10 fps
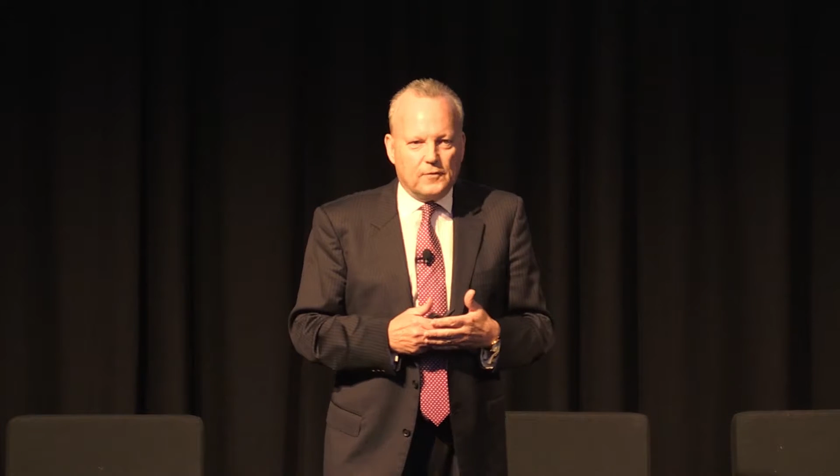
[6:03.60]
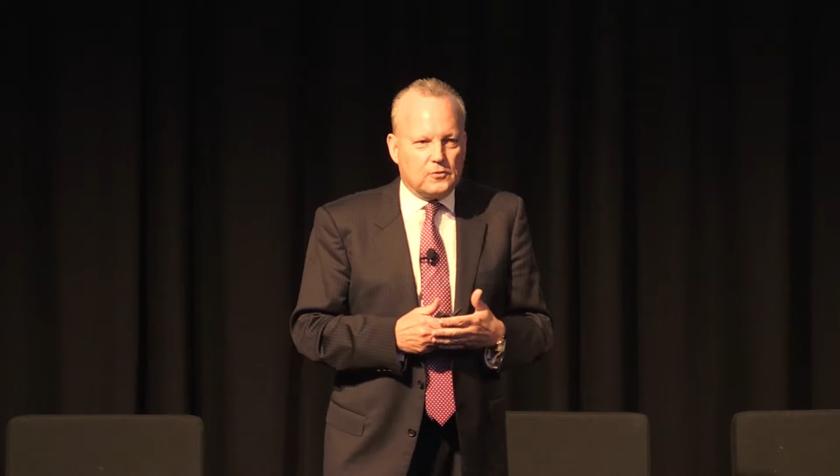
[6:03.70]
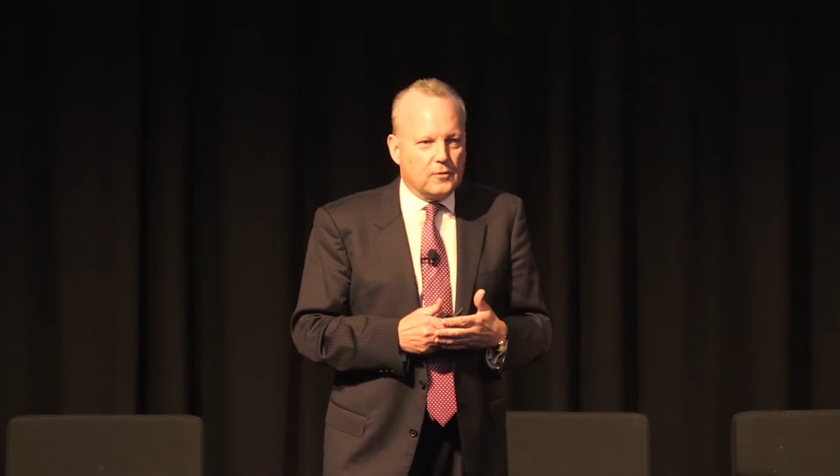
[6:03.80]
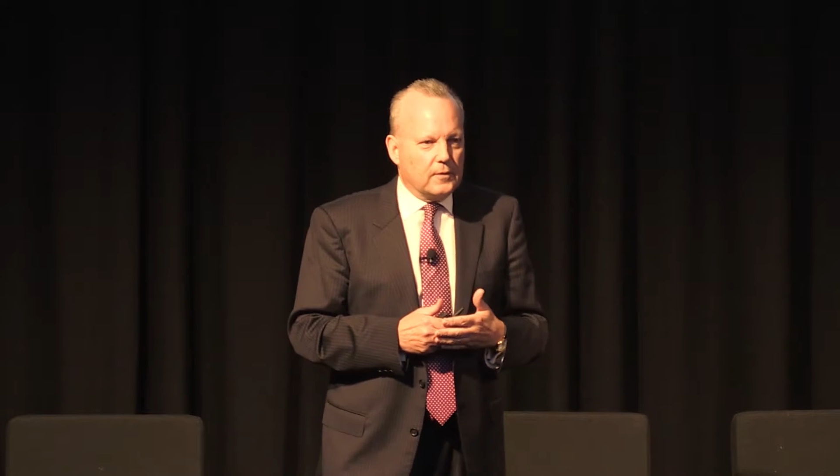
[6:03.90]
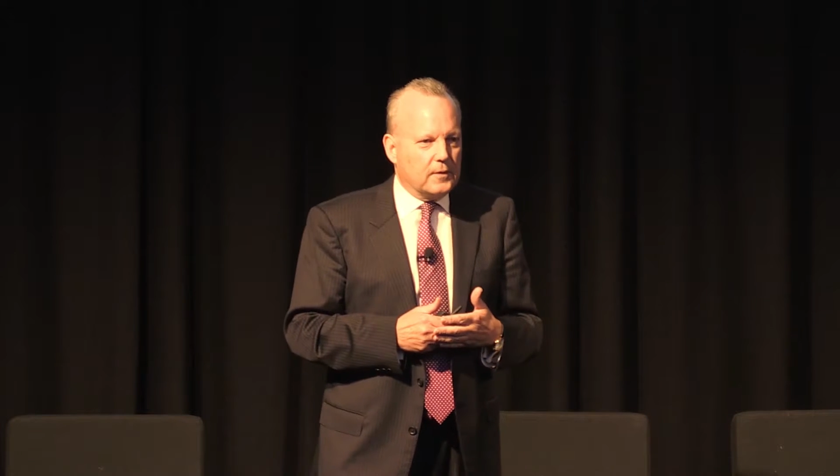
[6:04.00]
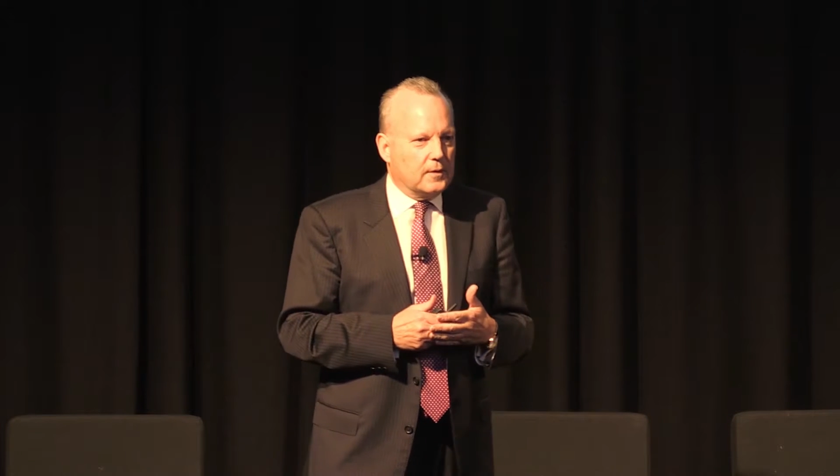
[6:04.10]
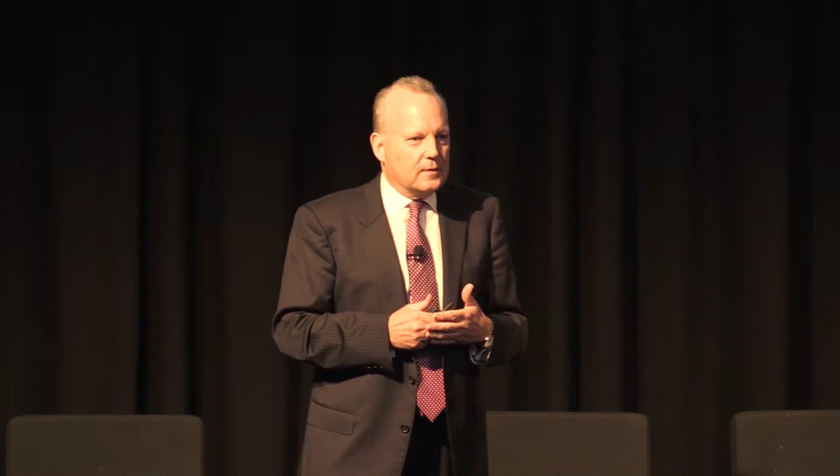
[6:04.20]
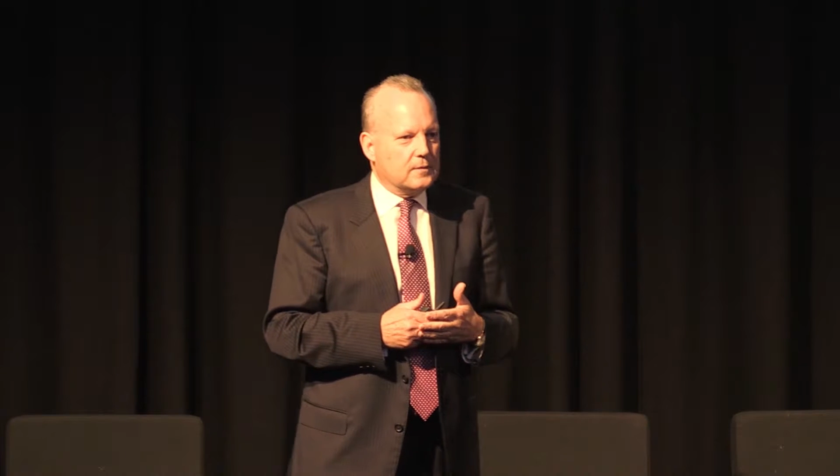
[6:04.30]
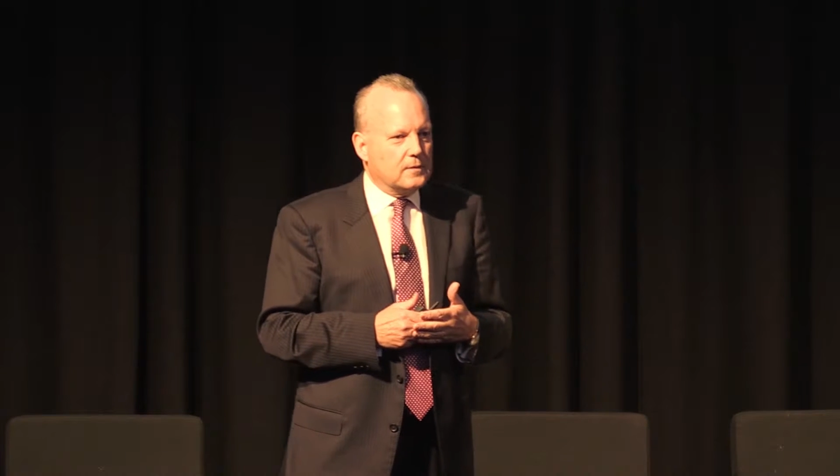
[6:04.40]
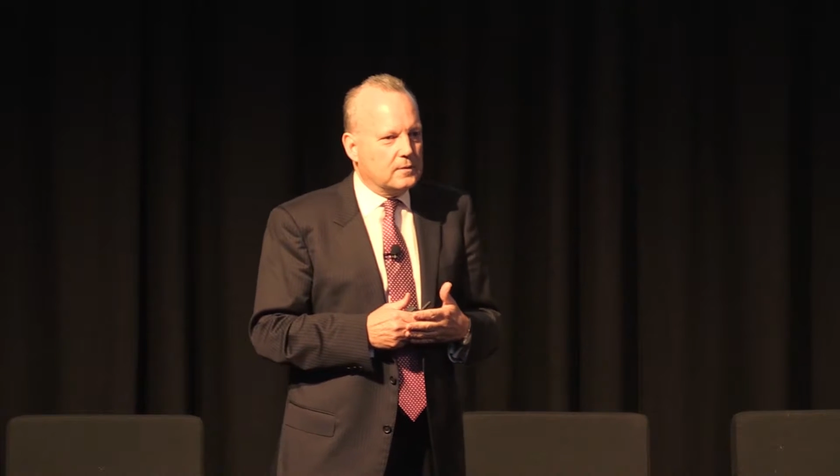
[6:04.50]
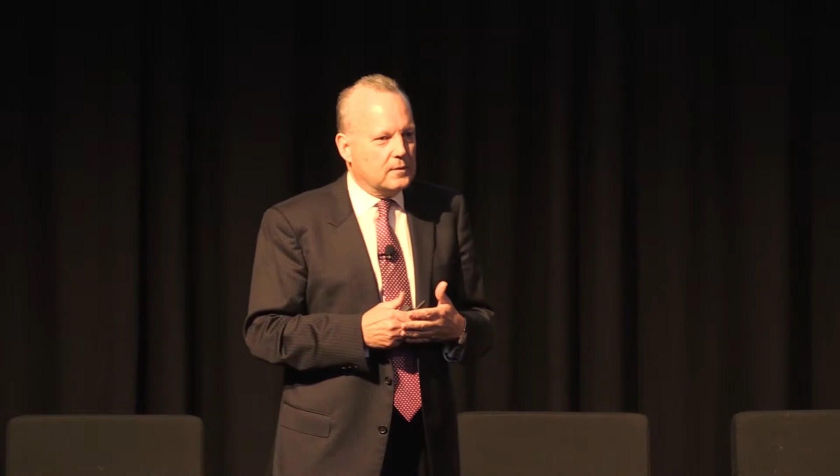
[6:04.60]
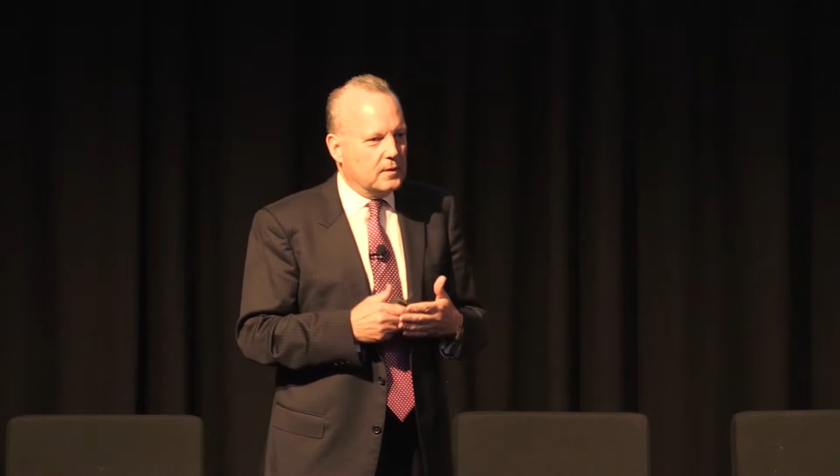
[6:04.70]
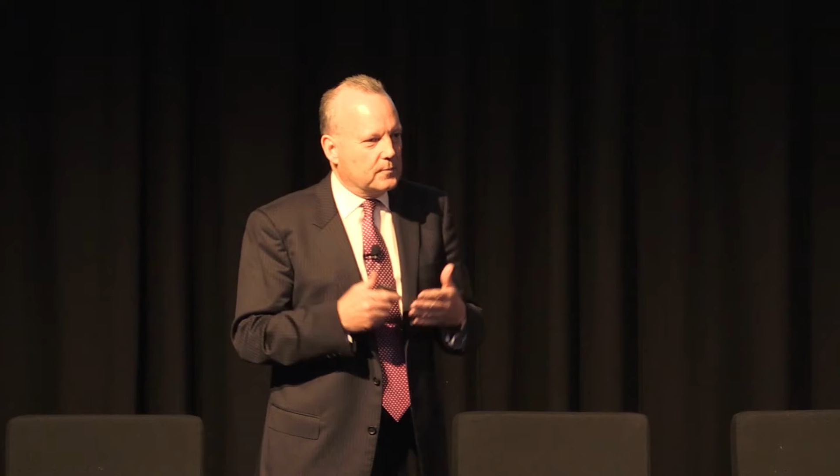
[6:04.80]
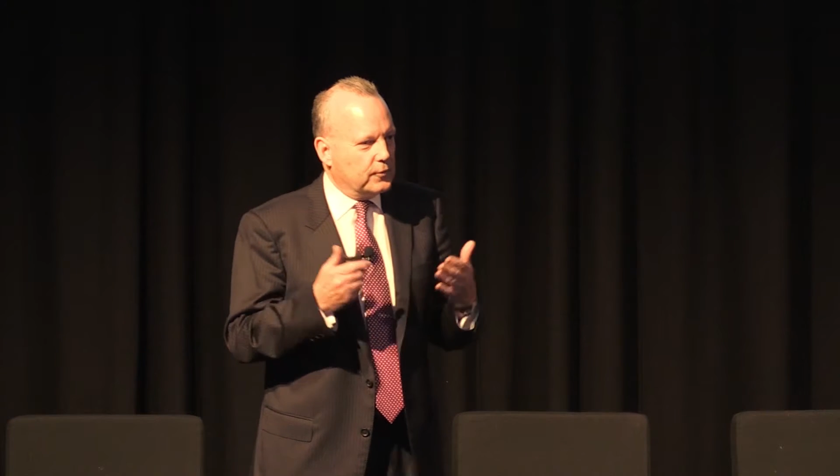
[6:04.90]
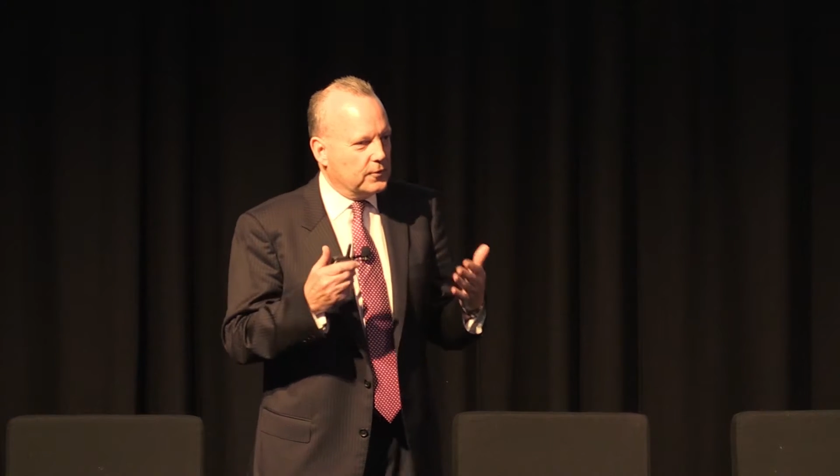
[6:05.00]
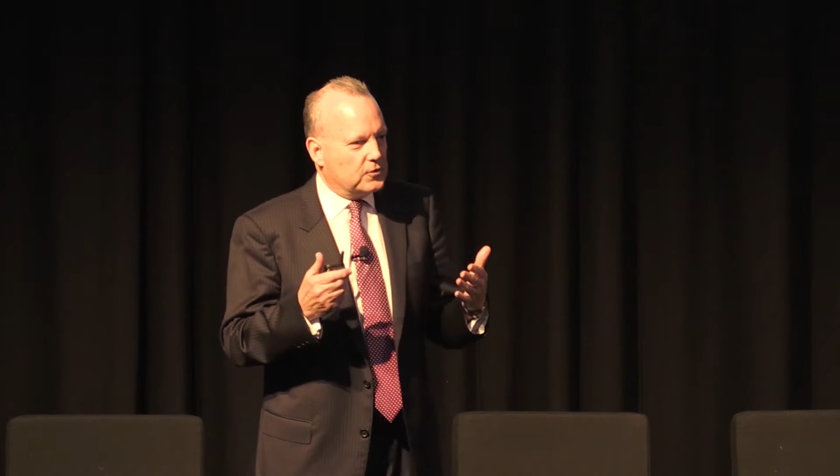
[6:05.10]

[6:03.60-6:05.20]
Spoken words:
Victoria and police